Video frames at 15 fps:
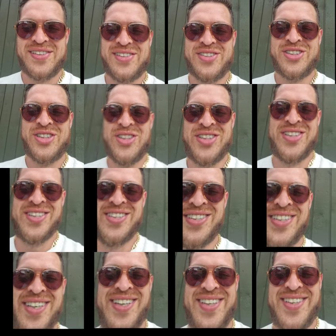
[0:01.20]
Jesus
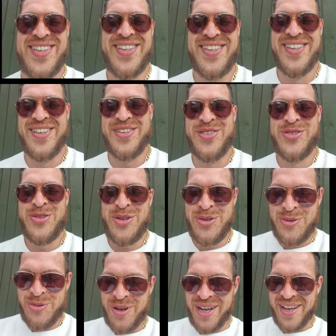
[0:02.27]
said, drink
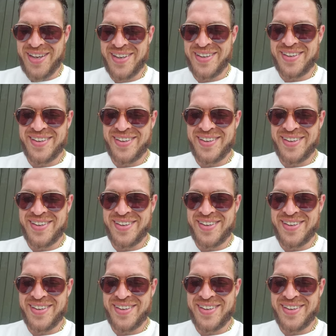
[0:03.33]
wine.